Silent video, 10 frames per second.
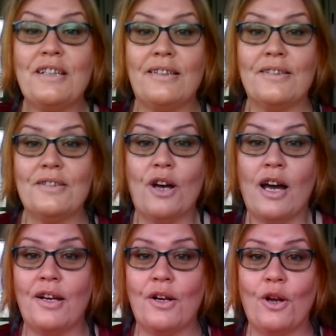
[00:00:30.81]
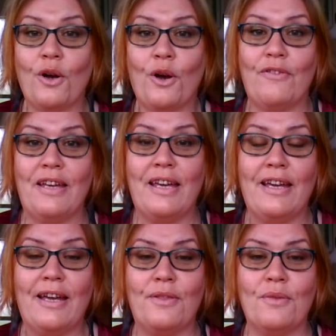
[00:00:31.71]
It's 9 o'clock over here
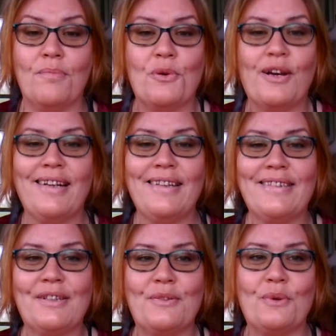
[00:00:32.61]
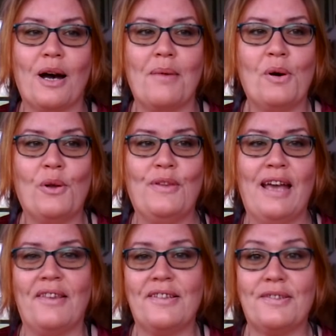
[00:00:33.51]
in the morning, so I'm on the
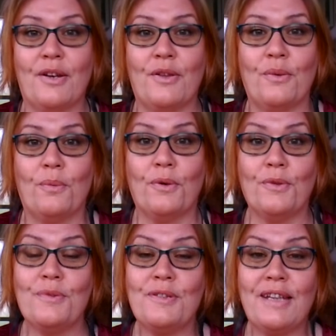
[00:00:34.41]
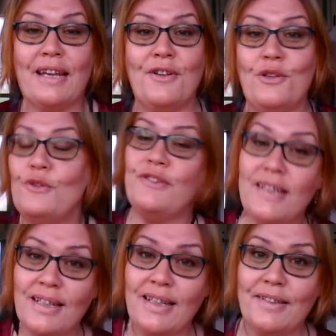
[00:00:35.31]
other side of the world in New
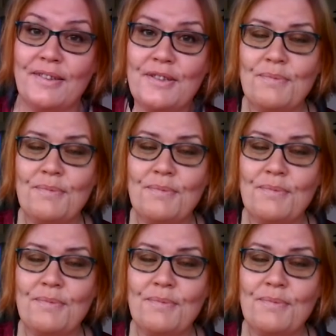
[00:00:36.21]
Zealand.